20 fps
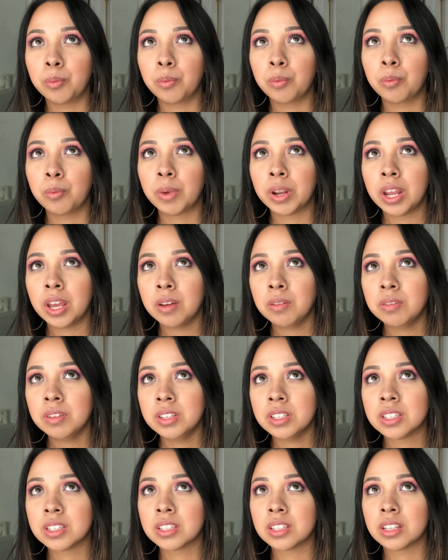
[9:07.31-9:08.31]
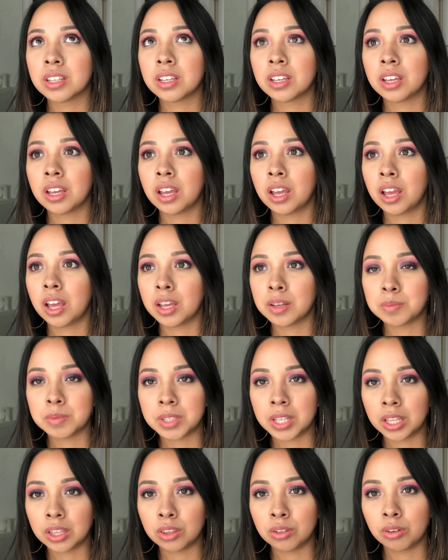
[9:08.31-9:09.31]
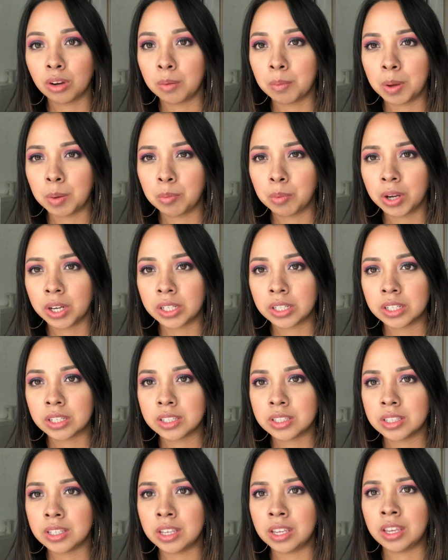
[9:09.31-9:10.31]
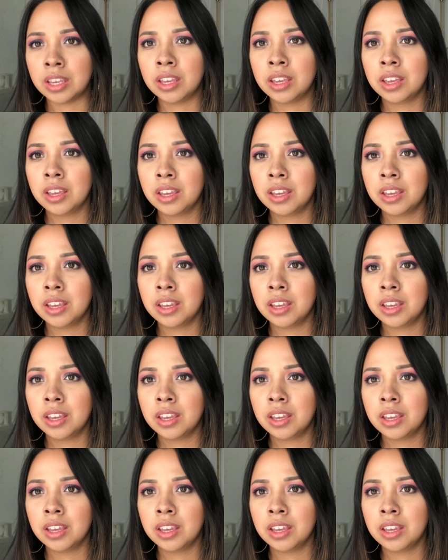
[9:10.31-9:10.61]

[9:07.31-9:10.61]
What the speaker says: when I was upset throughout my pregnancy,